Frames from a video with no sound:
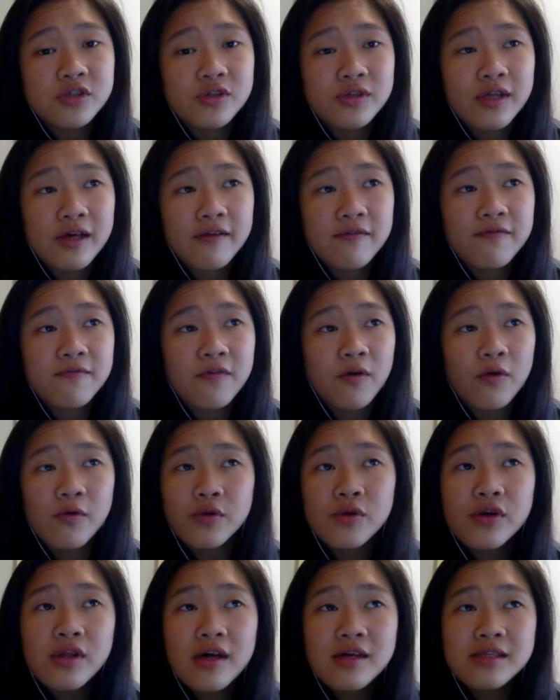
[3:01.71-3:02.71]
to like
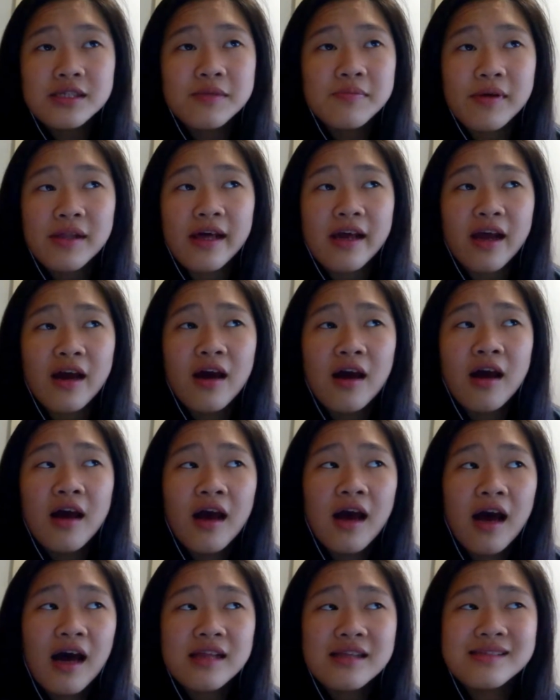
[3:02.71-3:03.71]
fold your laundry, but like
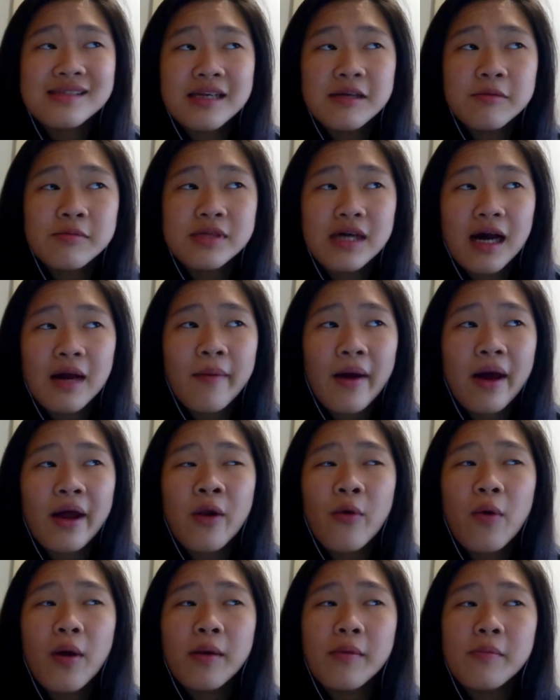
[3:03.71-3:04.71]
at the same time, I
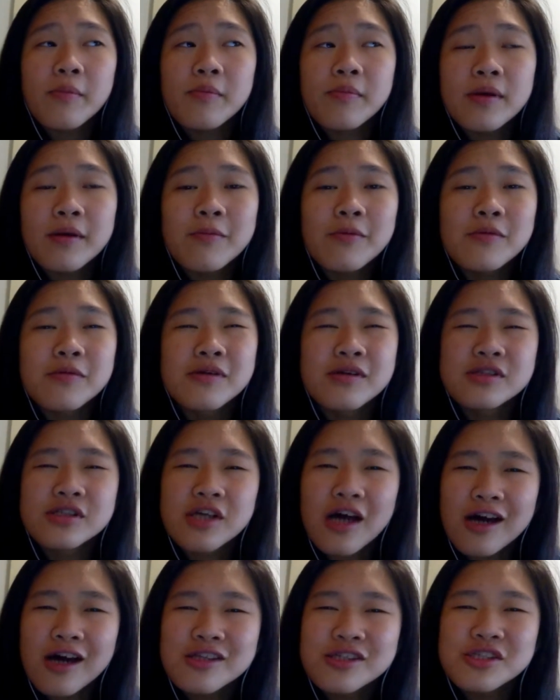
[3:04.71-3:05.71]
don't want people to
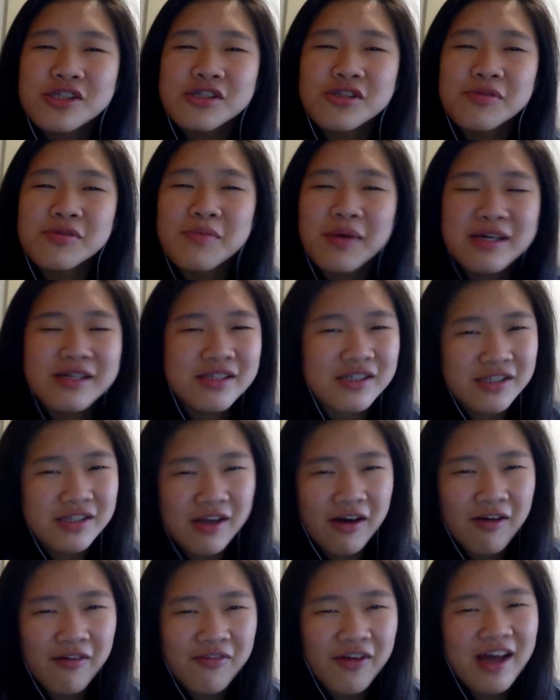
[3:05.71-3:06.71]
touch my
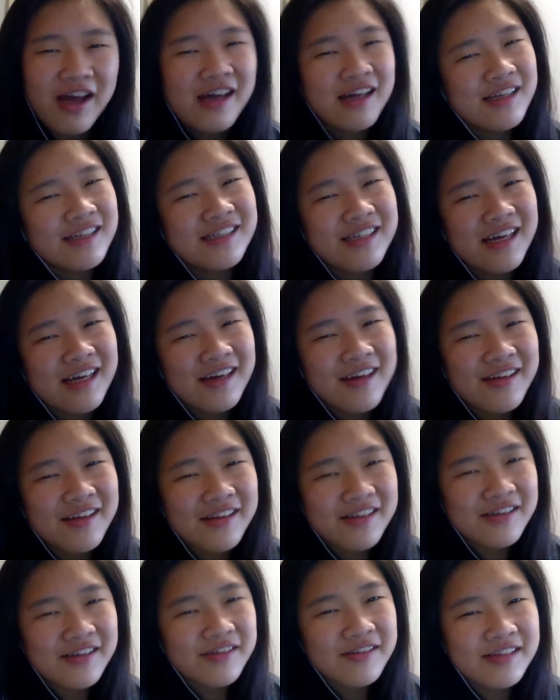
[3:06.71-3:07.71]
stuff. Is that
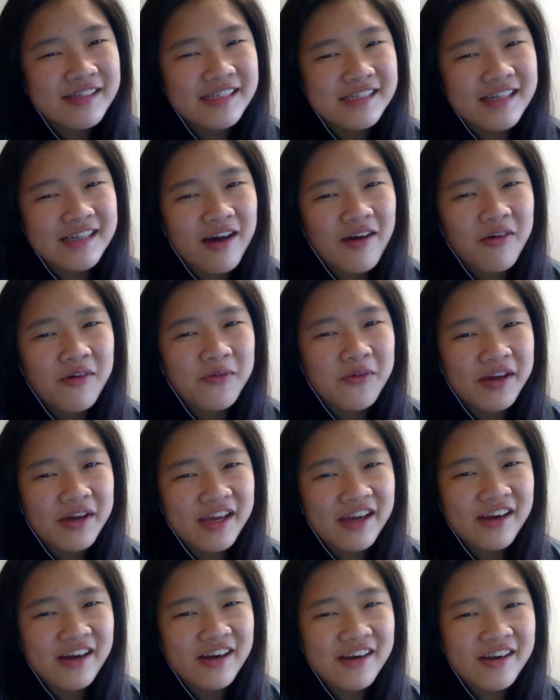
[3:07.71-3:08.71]
is that
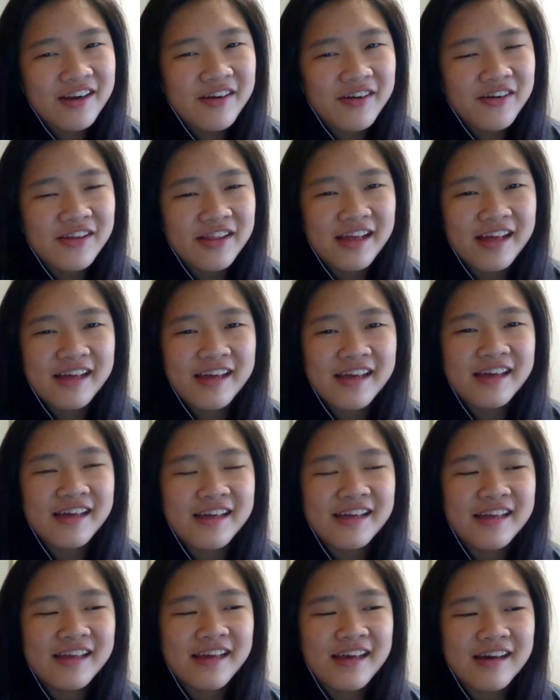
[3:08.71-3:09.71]
weird or like
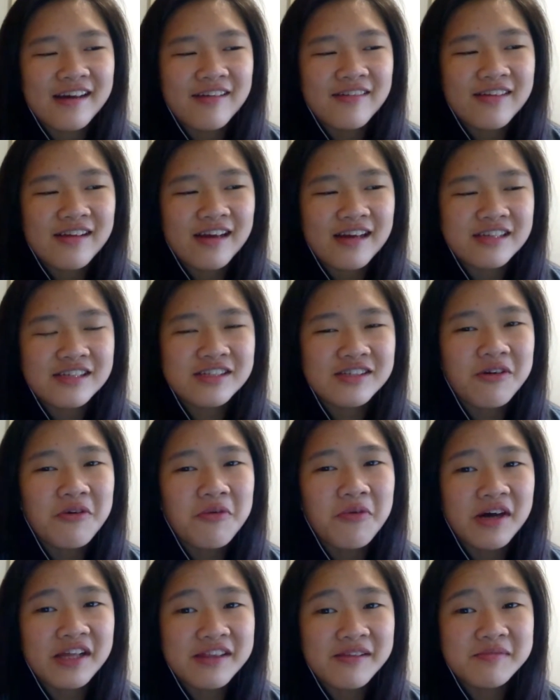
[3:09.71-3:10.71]
yeah, I just
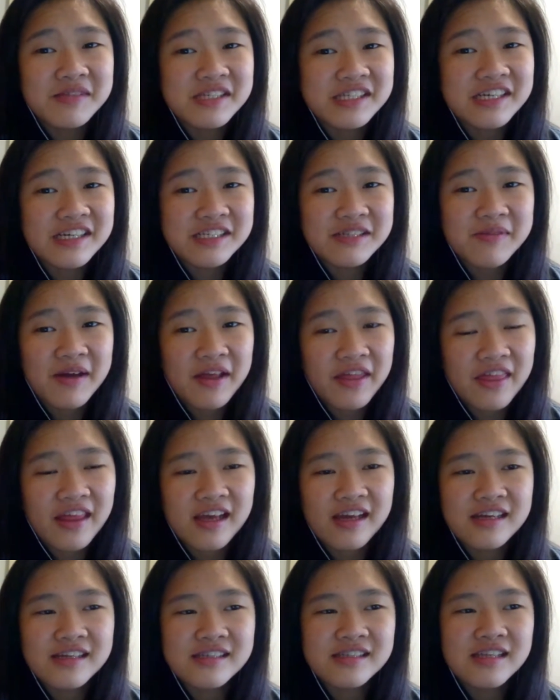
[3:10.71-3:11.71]
don't want them to touch my
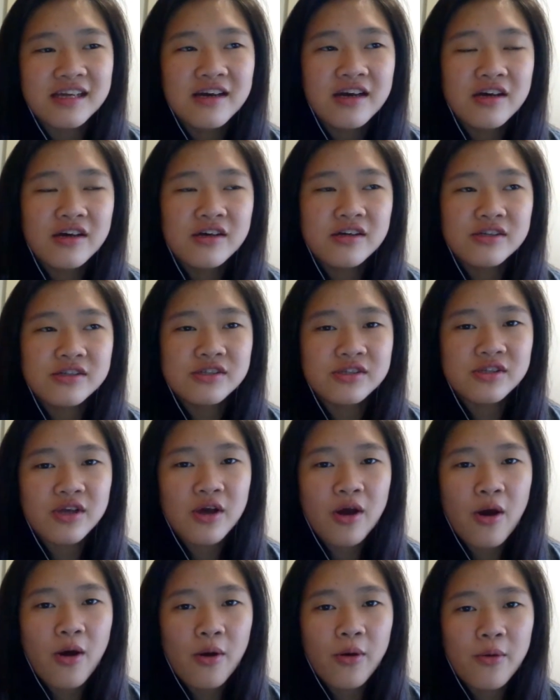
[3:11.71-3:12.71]
things.
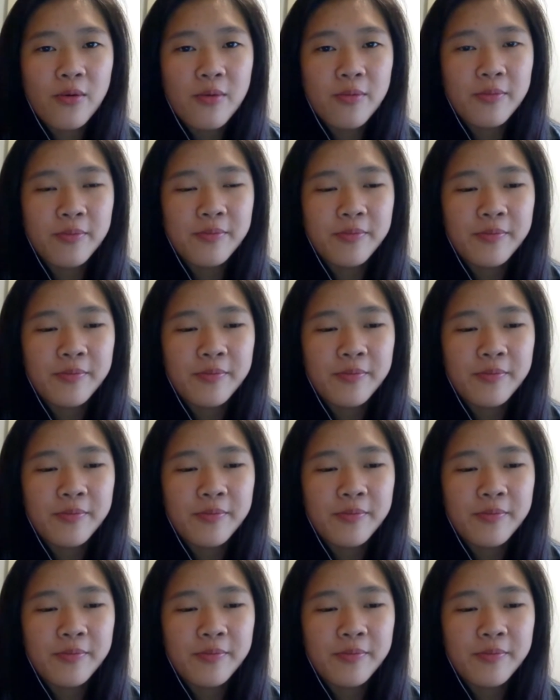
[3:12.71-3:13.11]
So